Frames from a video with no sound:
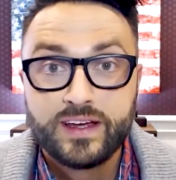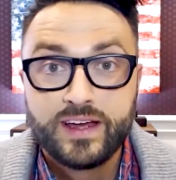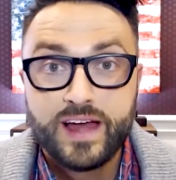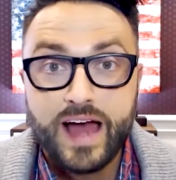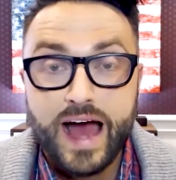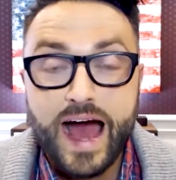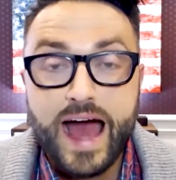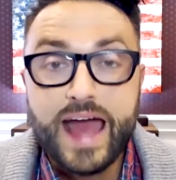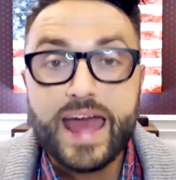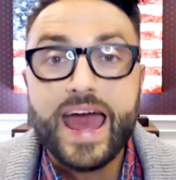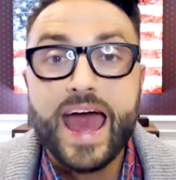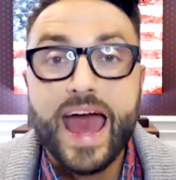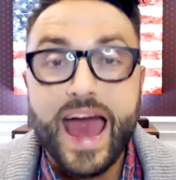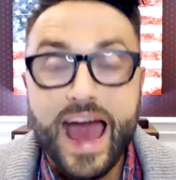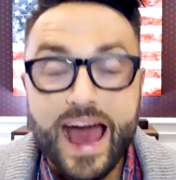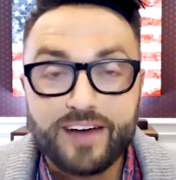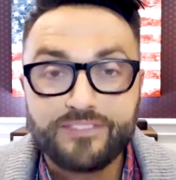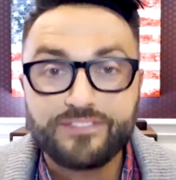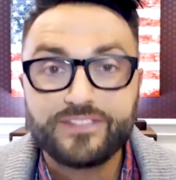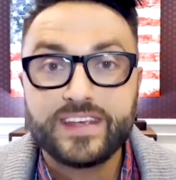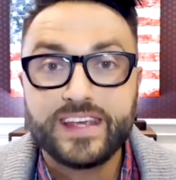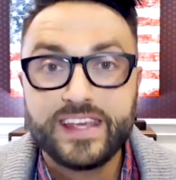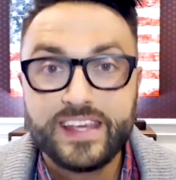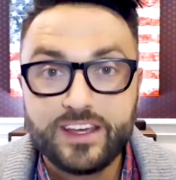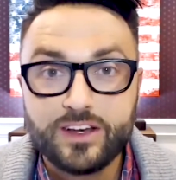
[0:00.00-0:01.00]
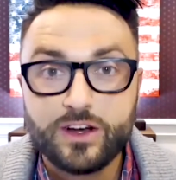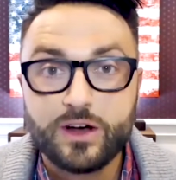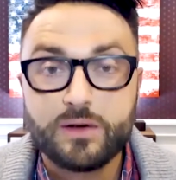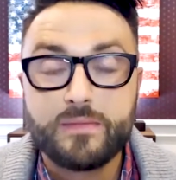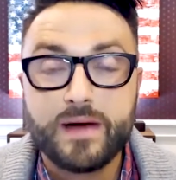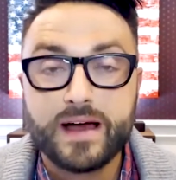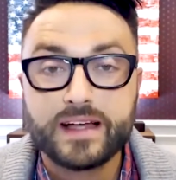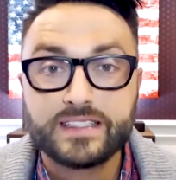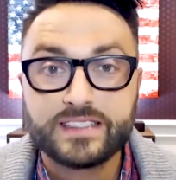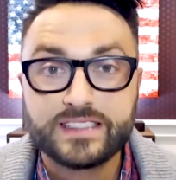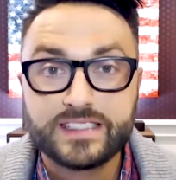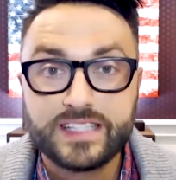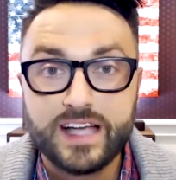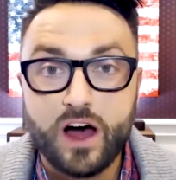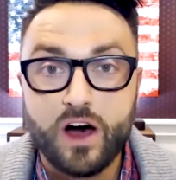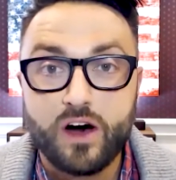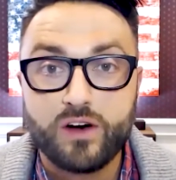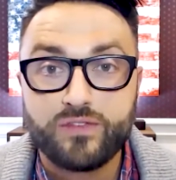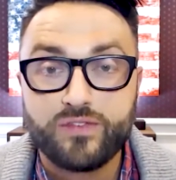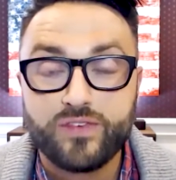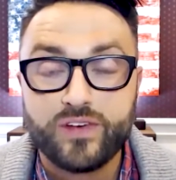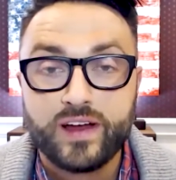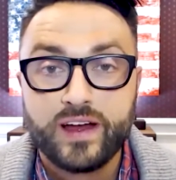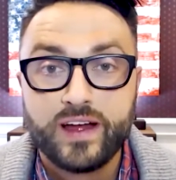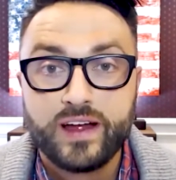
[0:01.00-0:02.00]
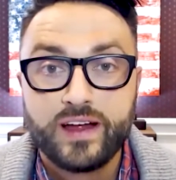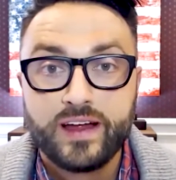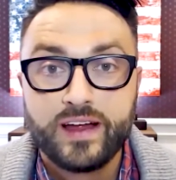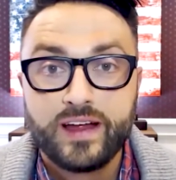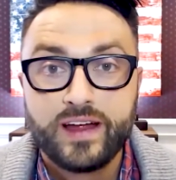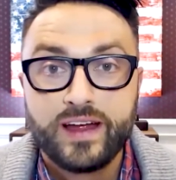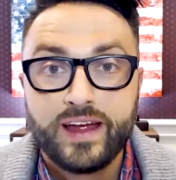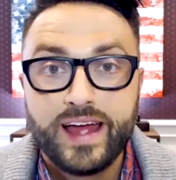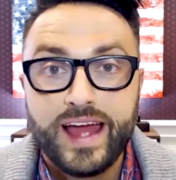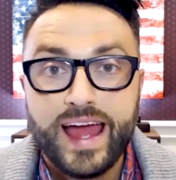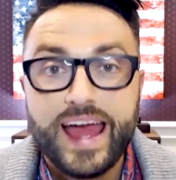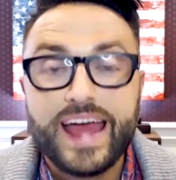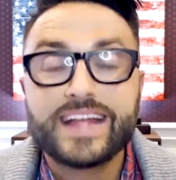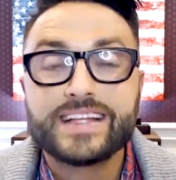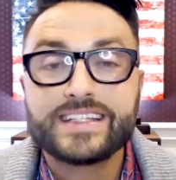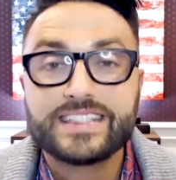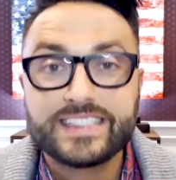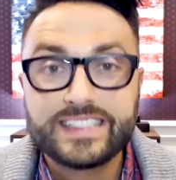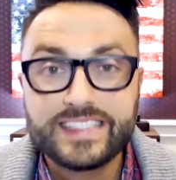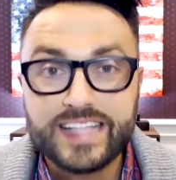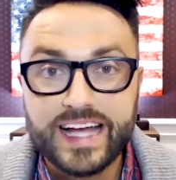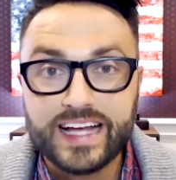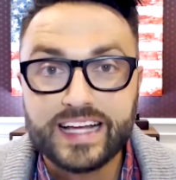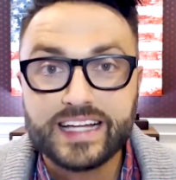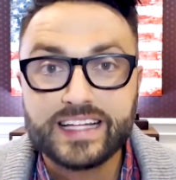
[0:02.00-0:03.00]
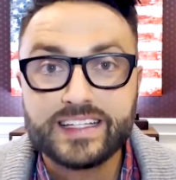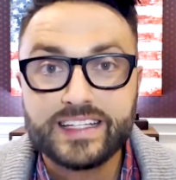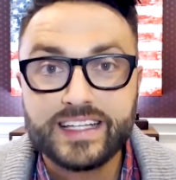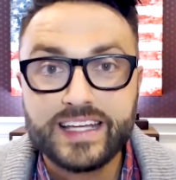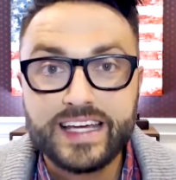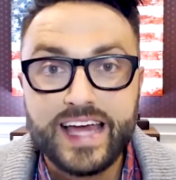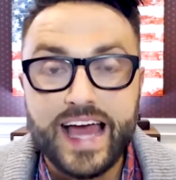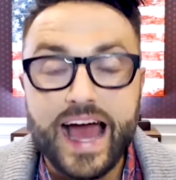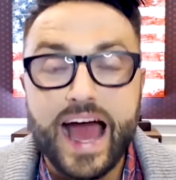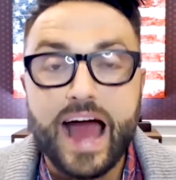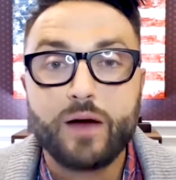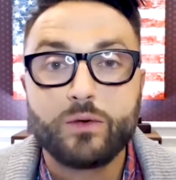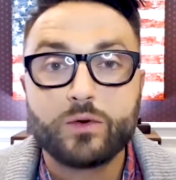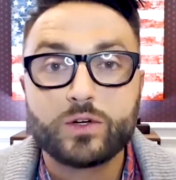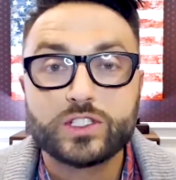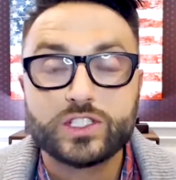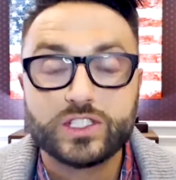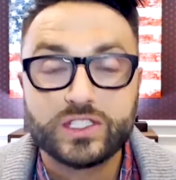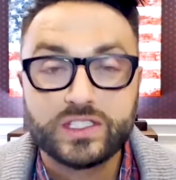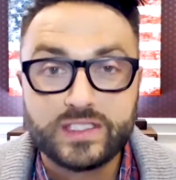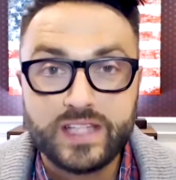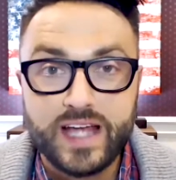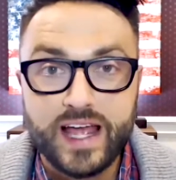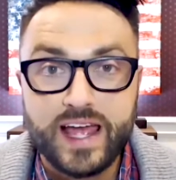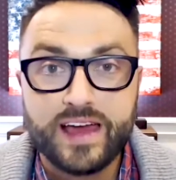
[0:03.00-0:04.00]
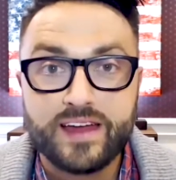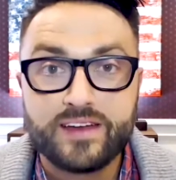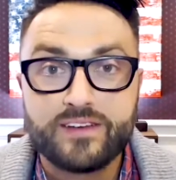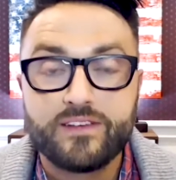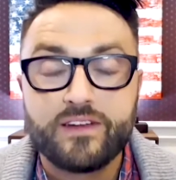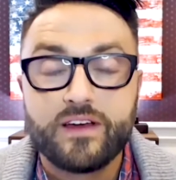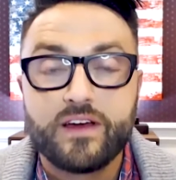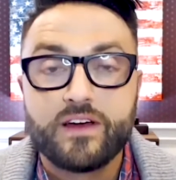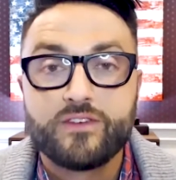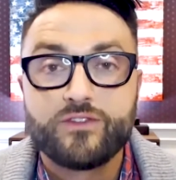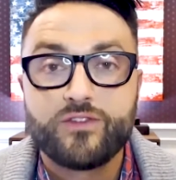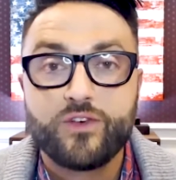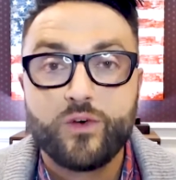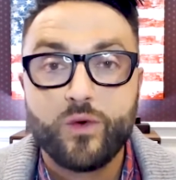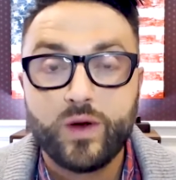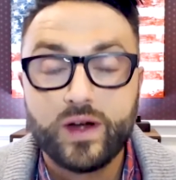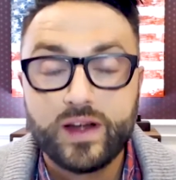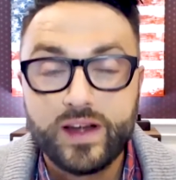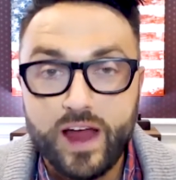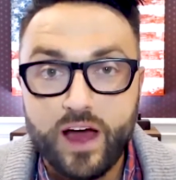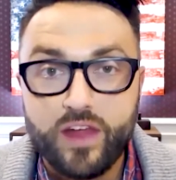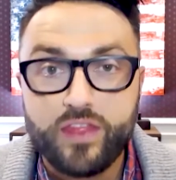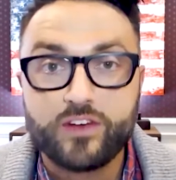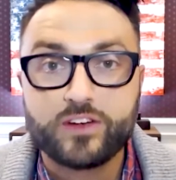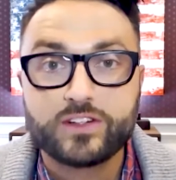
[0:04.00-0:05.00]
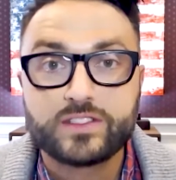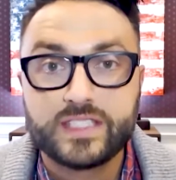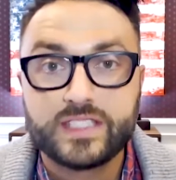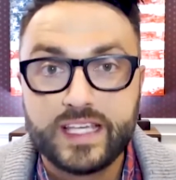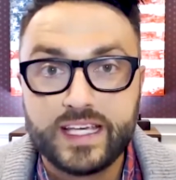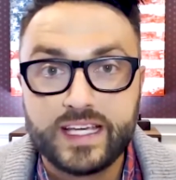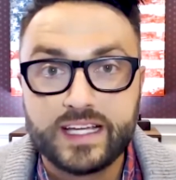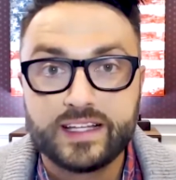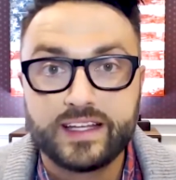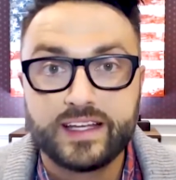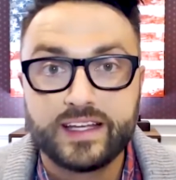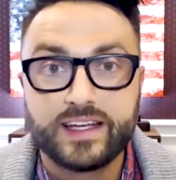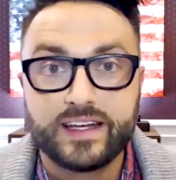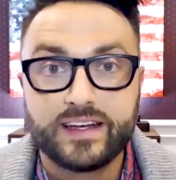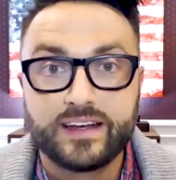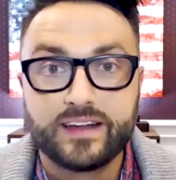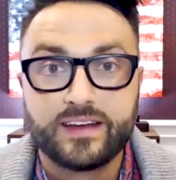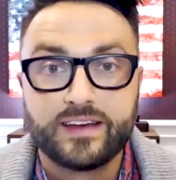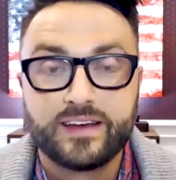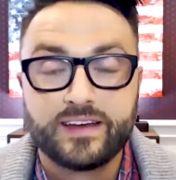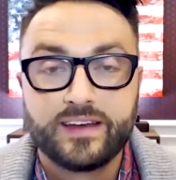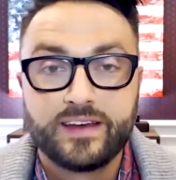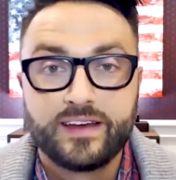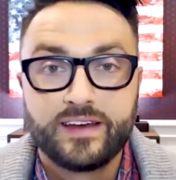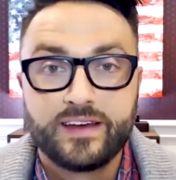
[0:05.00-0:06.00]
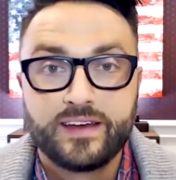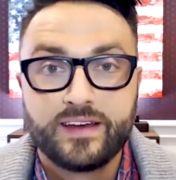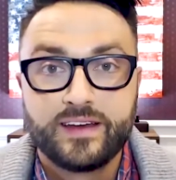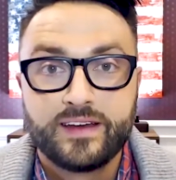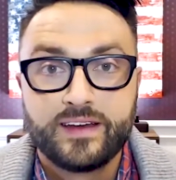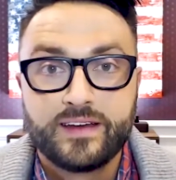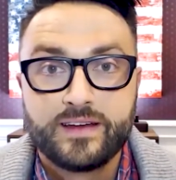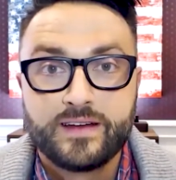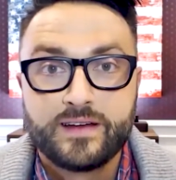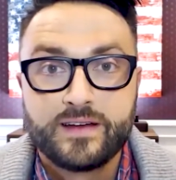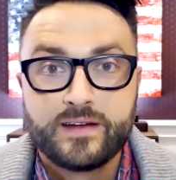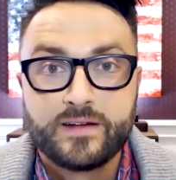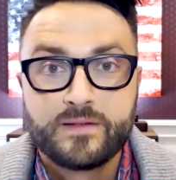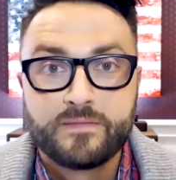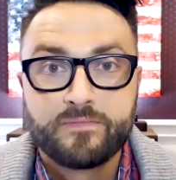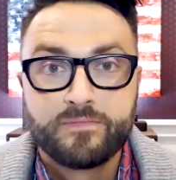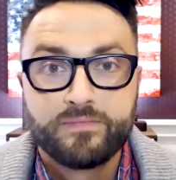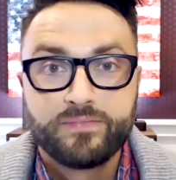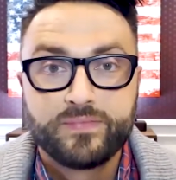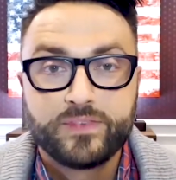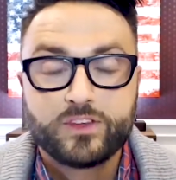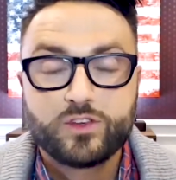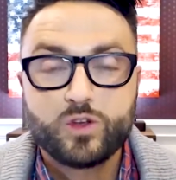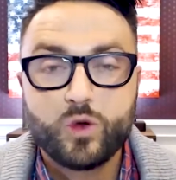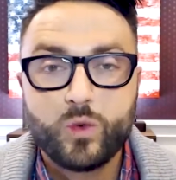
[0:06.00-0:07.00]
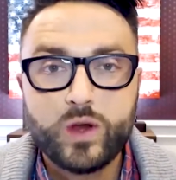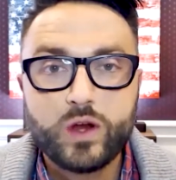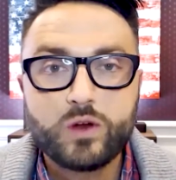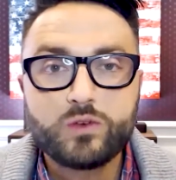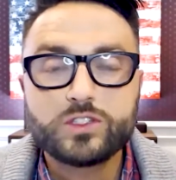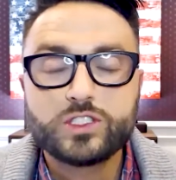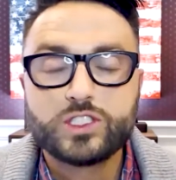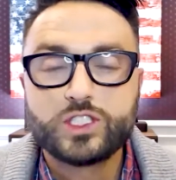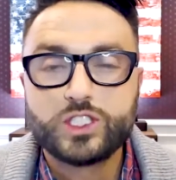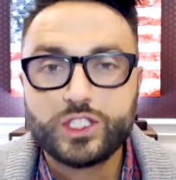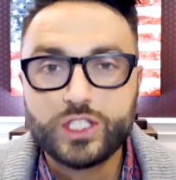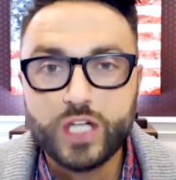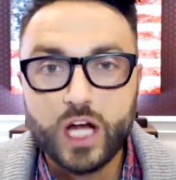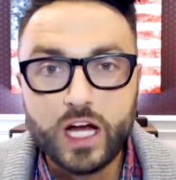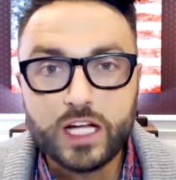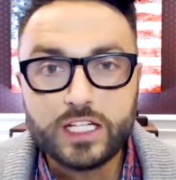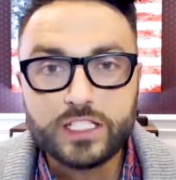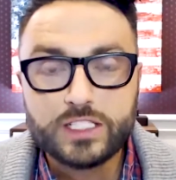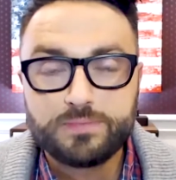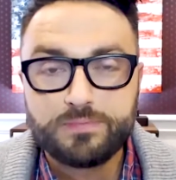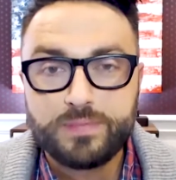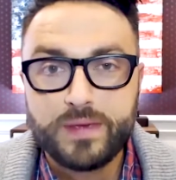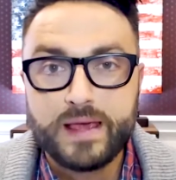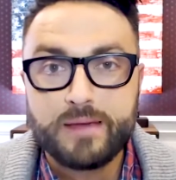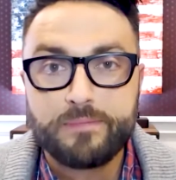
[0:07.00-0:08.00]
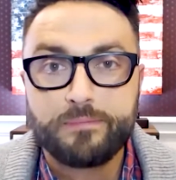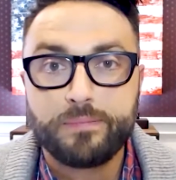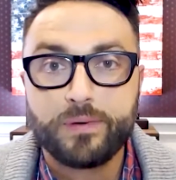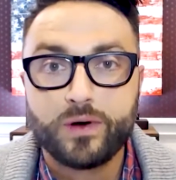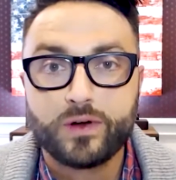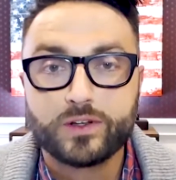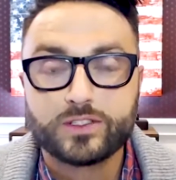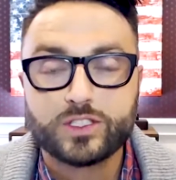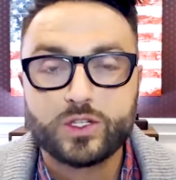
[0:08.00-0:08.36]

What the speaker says: I have to heal myself. And secondly, I will stand for another's healing. So we don't judge people.